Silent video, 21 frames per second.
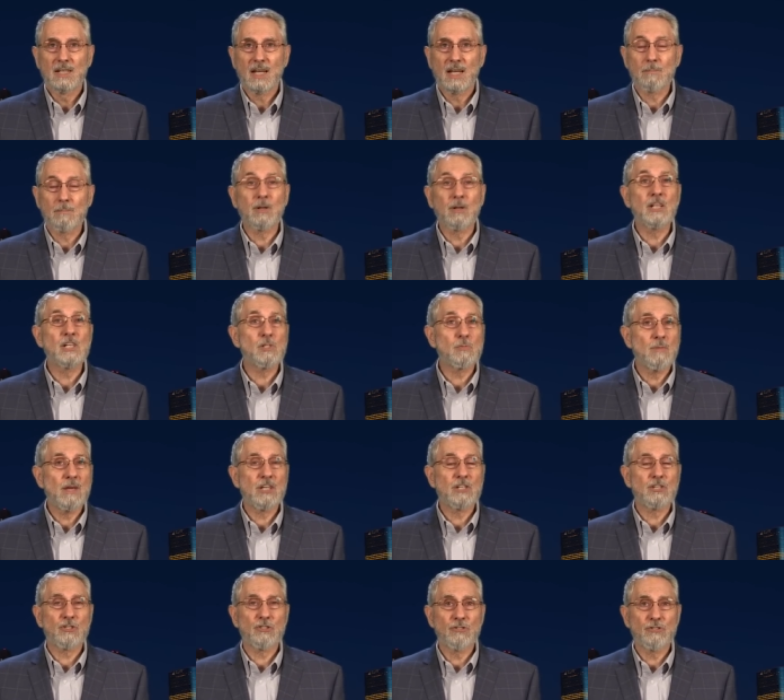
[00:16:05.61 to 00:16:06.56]
And please
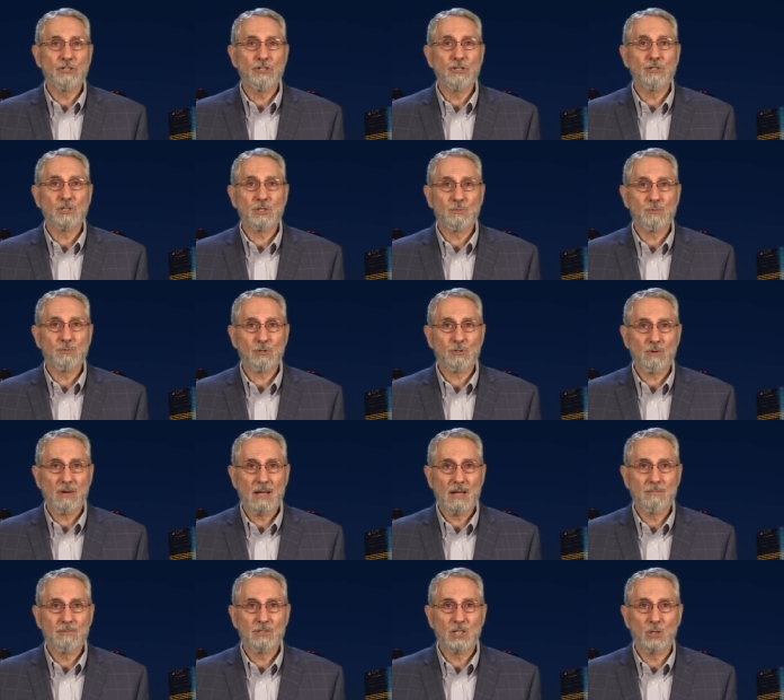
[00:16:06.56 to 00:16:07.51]
make sure you're
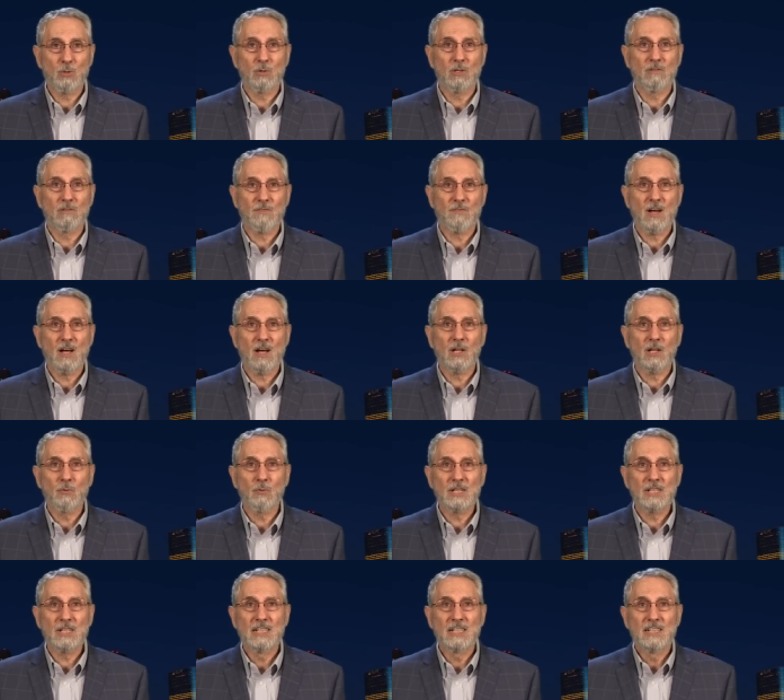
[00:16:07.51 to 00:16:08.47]
subscribed to and
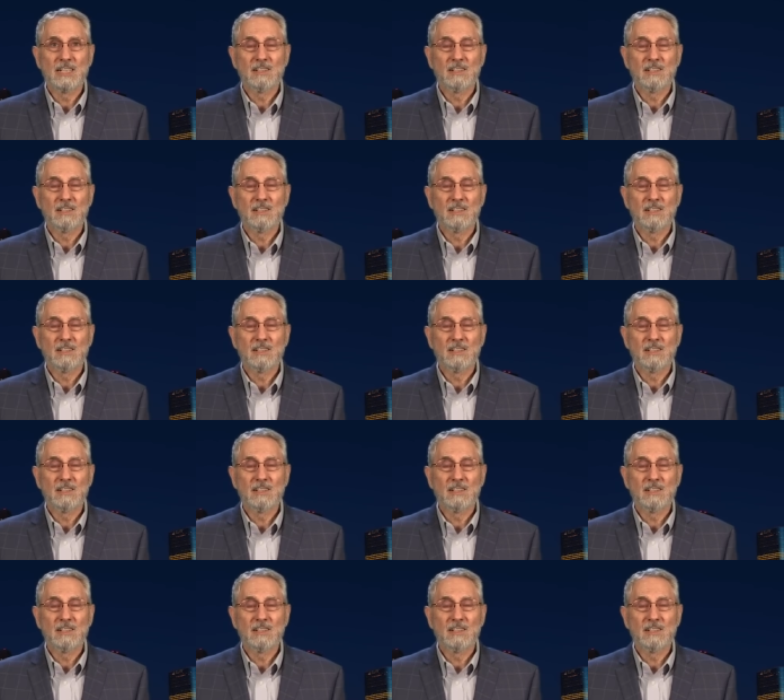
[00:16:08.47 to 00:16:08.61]
following